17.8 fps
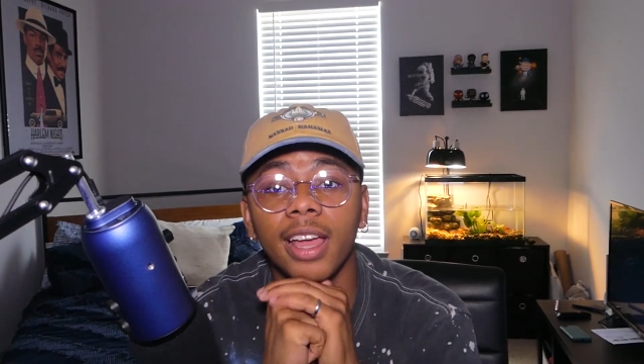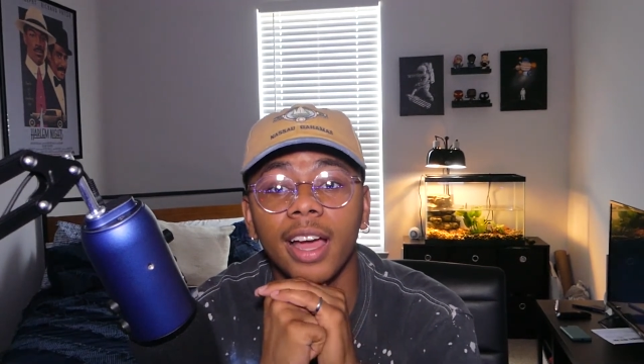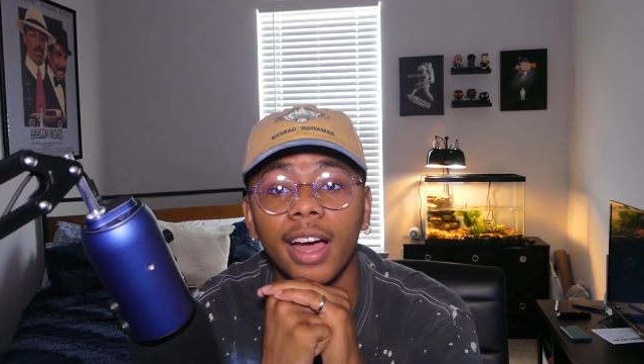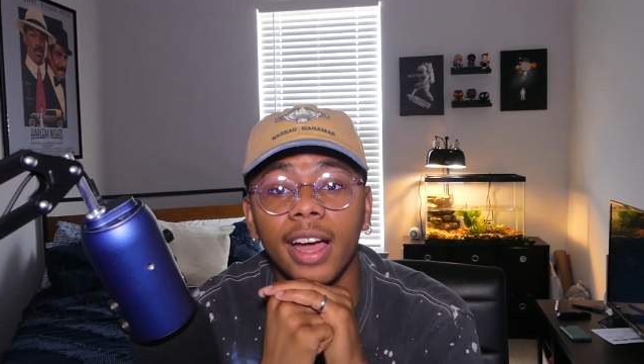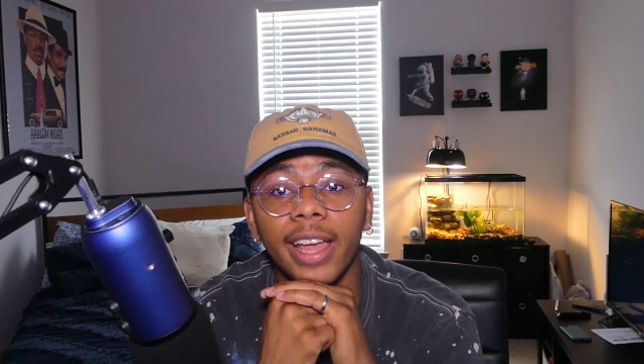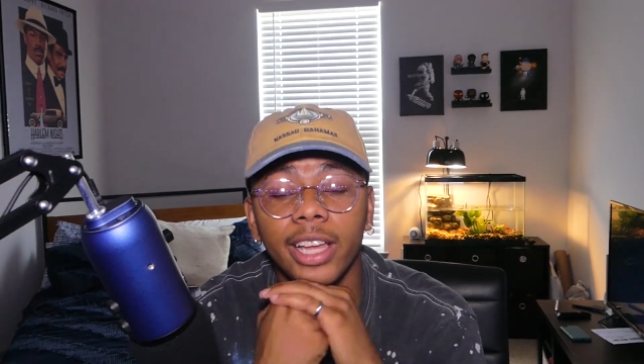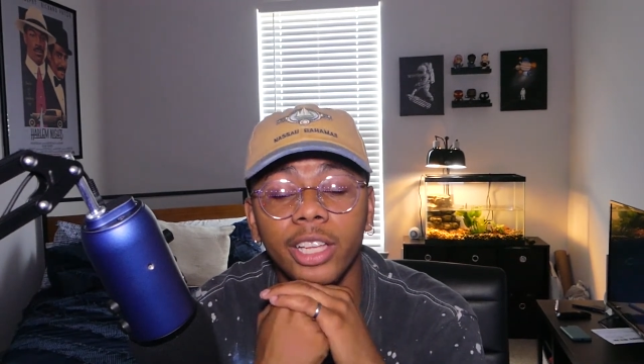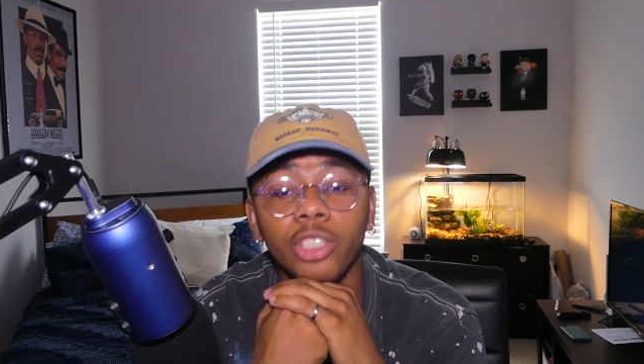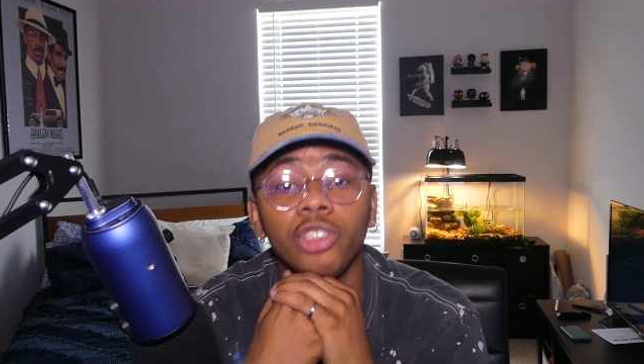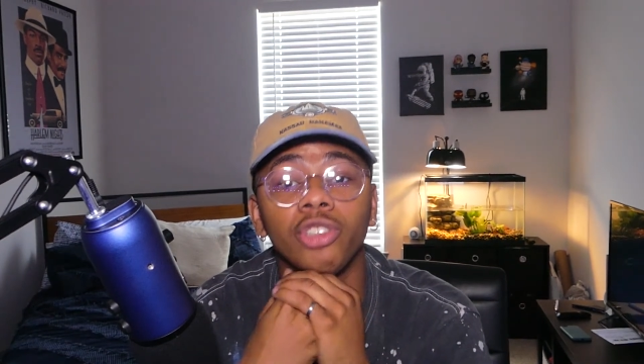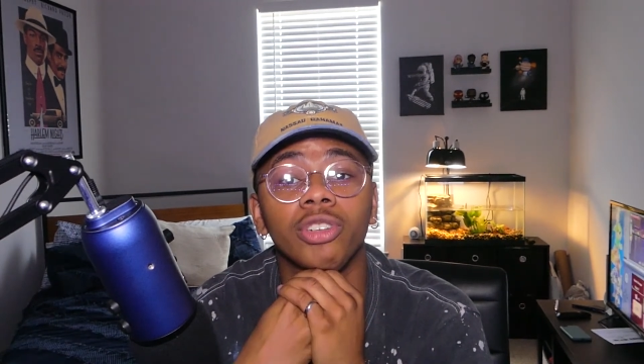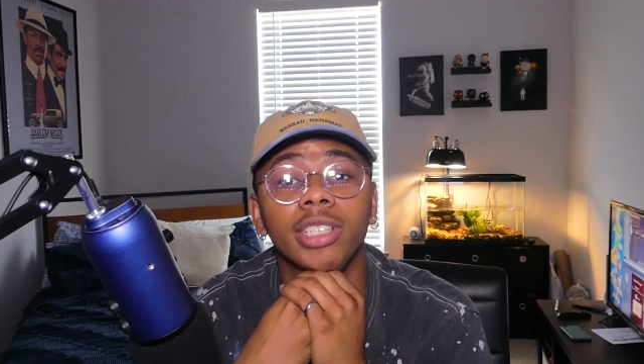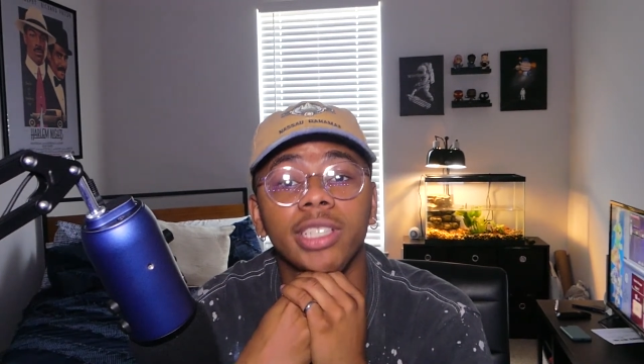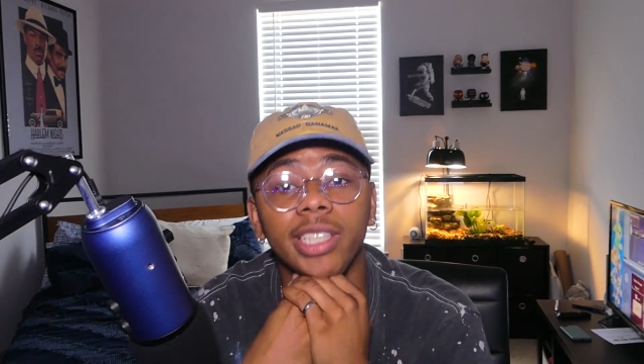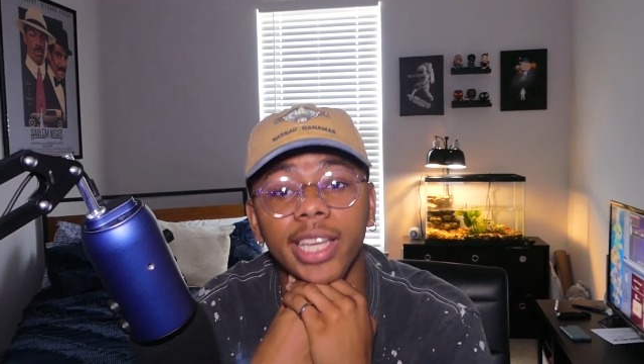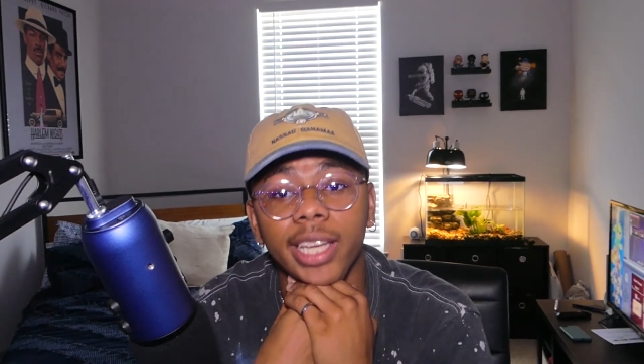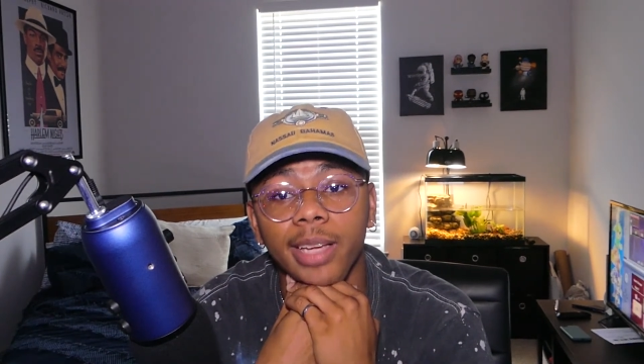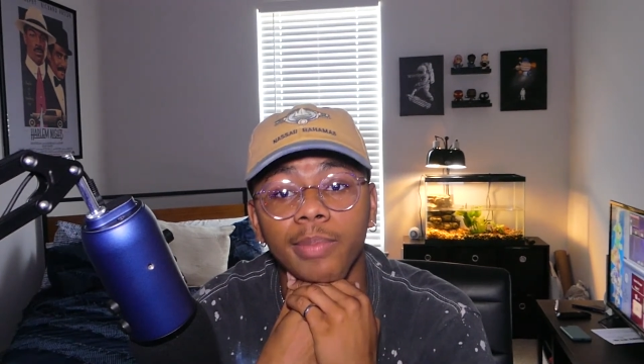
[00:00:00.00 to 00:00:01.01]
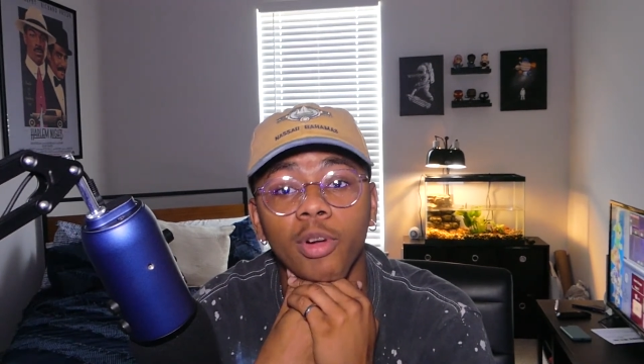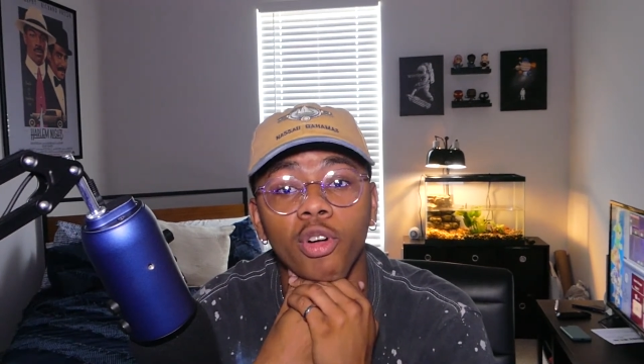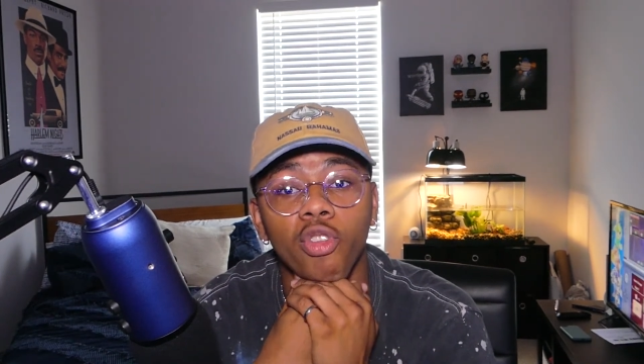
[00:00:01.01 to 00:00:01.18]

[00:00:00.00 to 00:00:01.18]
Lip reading: interesting movie.